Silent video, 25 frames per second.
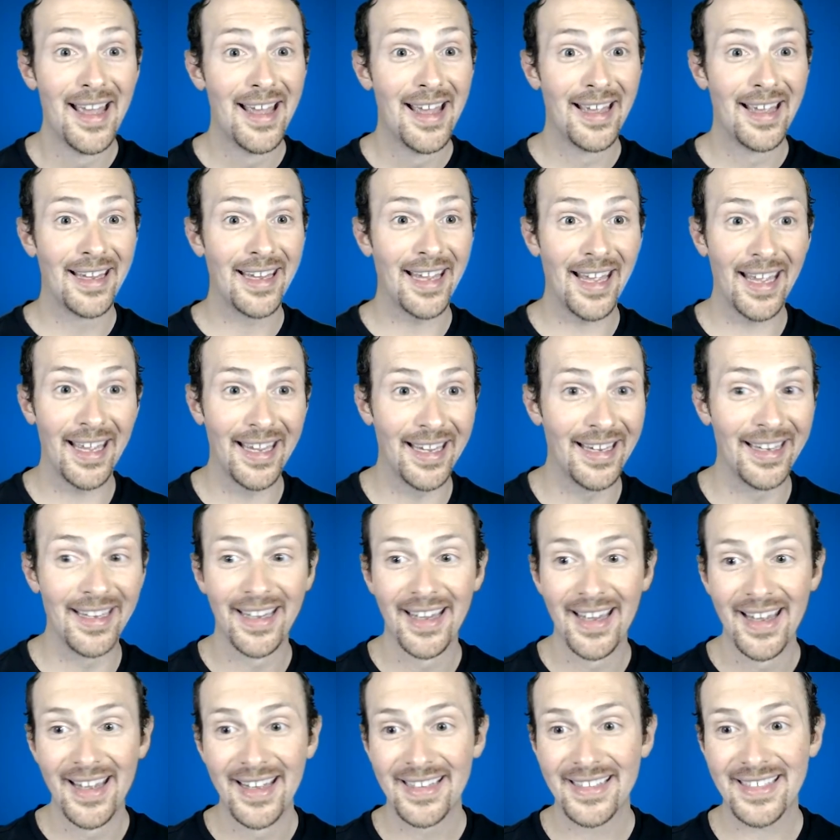yeah,
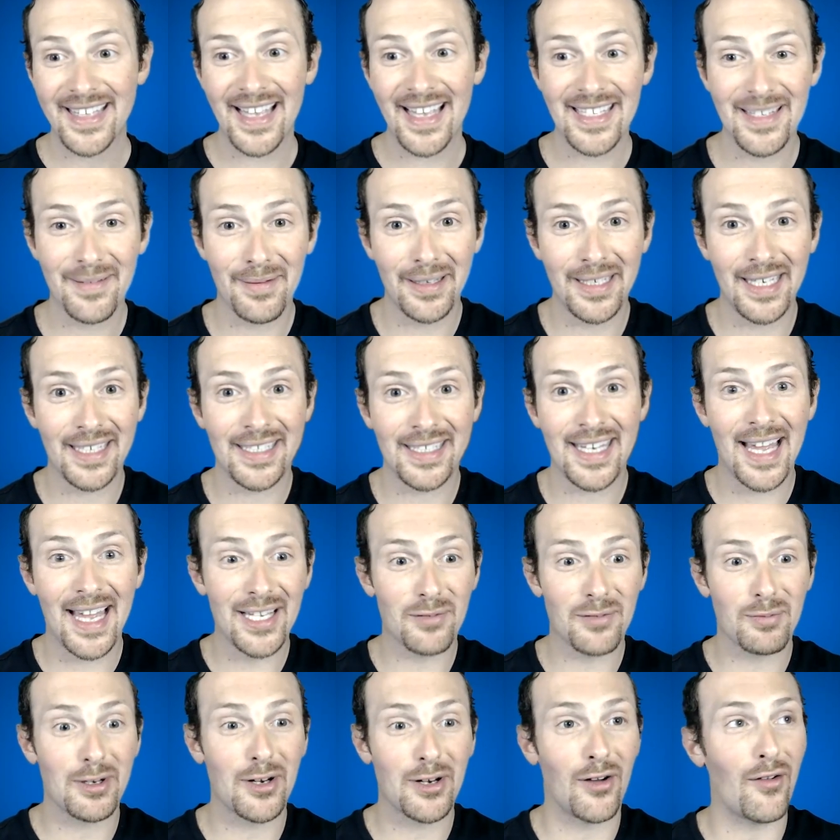it says about the
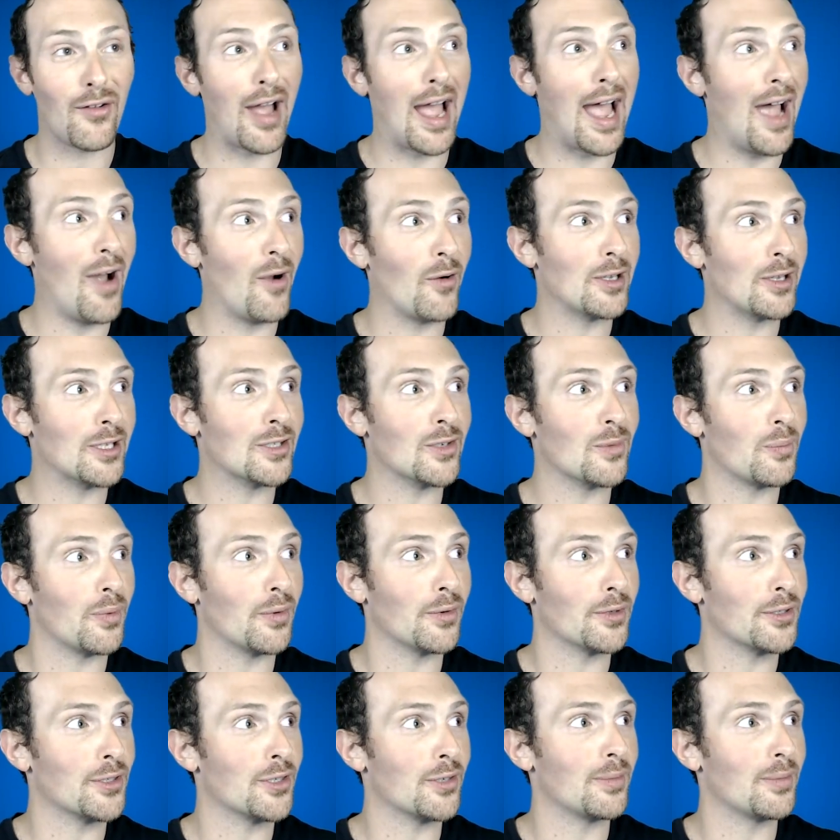attachment of how it's
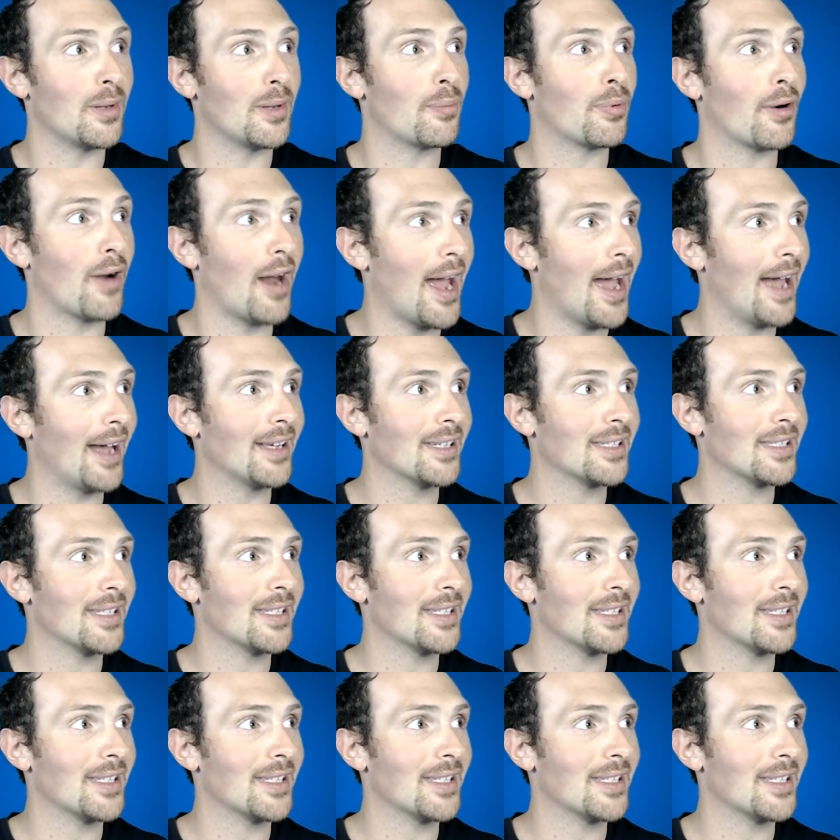supposed to be priced.